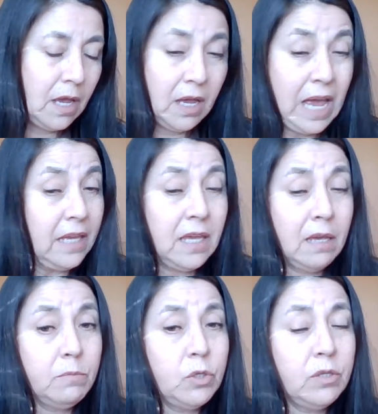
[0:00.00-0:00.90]
I
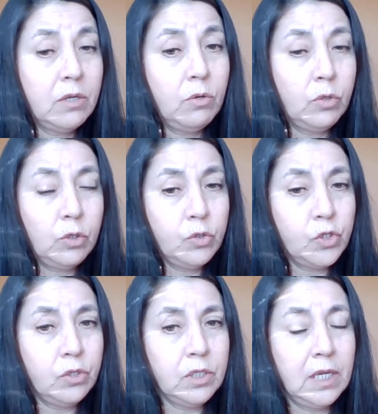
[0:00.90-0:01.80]
came to the
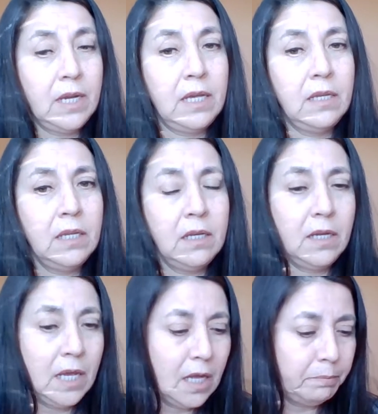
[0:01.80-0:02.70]
conclusion that I
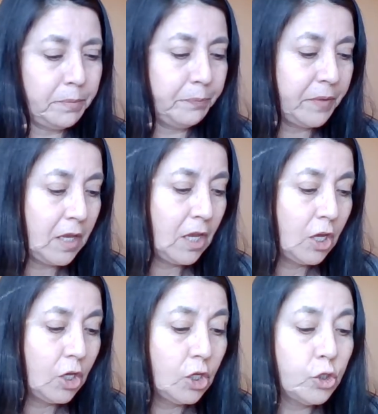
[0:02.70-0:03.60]
needed help.
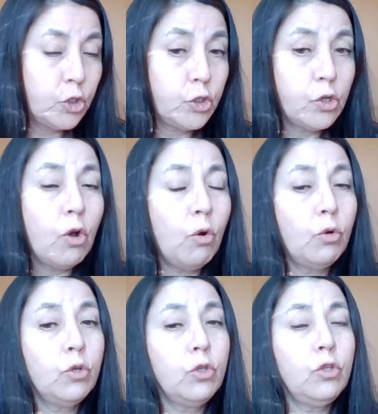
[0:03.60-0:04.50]

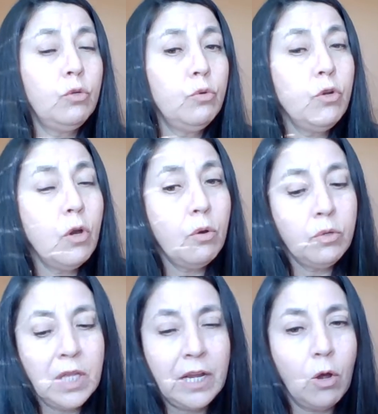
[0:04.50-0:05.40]
So you
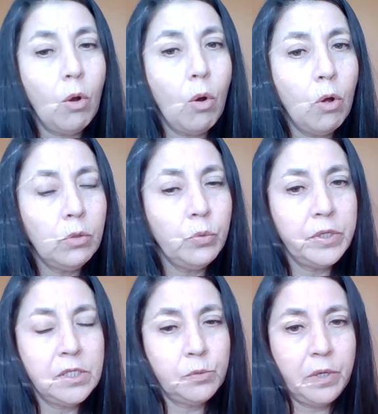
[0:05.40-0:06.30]
know that
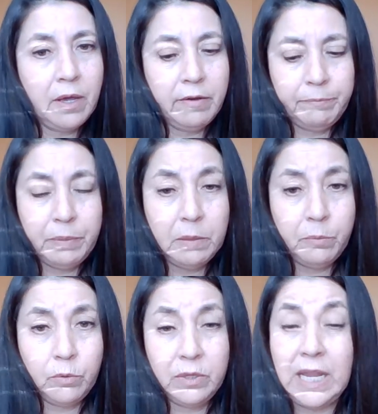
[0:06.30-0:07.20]
always we have
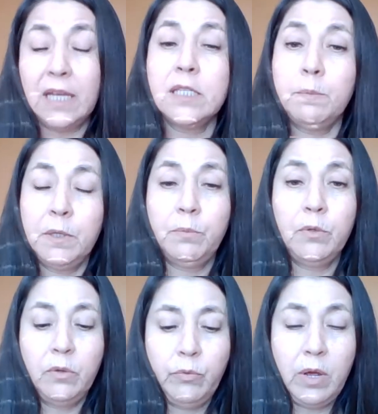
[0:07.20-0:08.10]
people, nice
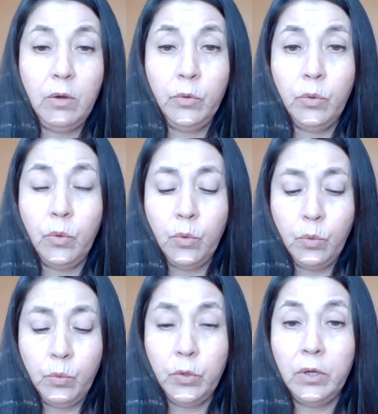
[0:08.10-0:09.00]
people around
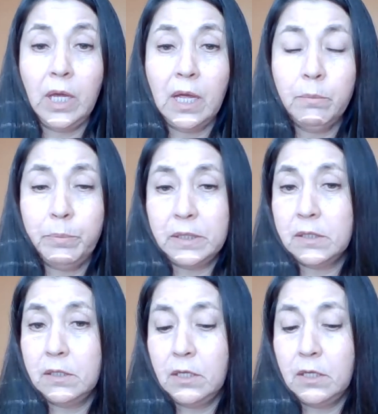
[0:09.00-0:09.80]
who would help us.